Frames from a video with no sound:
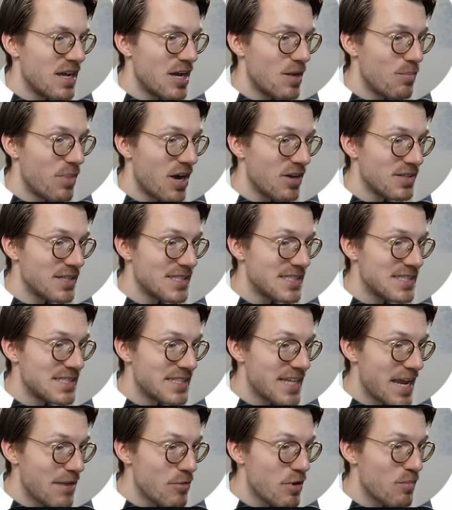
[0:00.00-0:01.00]
About the
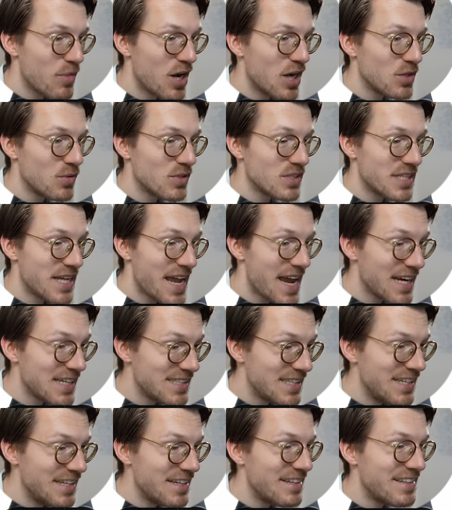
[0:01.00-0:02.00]
same amount was
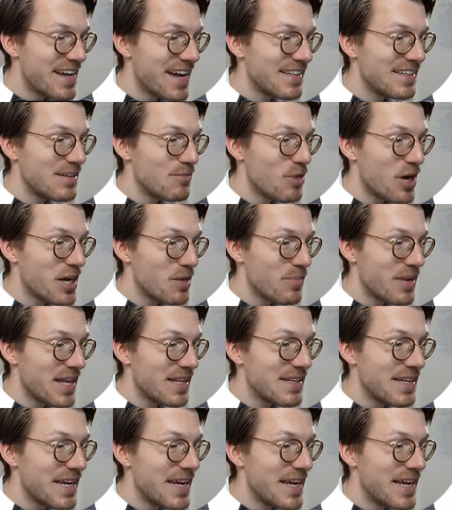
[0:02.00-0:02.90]
actually detected by the Band